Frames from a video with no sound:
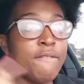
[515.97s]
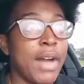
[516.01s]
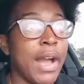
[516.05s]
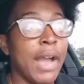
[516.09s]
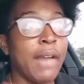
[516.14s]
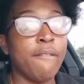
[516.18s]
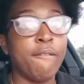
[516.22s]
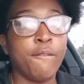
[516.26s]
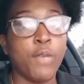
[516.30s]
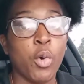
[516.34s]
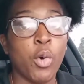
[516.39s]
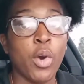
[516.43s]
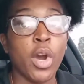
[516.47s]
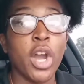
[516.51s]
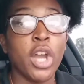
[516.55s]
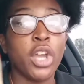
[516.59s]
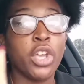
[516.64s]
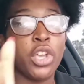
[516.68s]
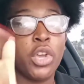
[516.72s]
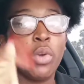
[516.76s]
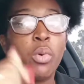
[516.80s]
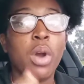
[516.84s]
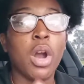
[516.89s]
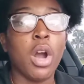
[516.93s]

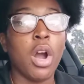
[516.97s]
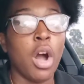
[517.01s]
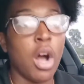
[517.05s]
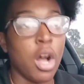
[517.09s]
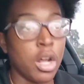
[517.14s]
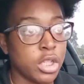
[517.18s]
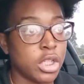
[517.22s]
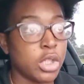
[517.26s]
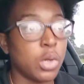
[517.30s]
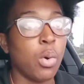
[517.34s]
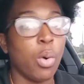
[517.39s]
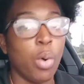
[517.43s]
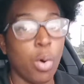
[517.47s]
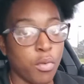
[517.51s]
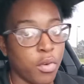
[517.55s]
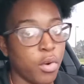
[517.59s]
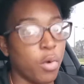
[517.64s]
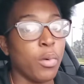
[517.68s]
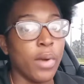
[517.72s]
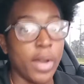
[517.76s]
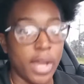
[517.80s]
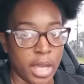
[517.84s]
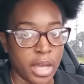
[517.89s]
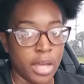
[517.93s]
5'4, you are also
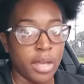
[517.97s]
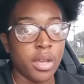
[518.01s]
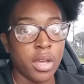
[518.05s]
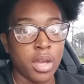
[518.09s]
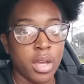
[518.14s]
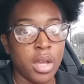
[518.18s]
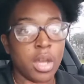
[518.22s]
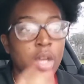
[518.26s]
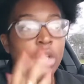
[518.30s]
overweight.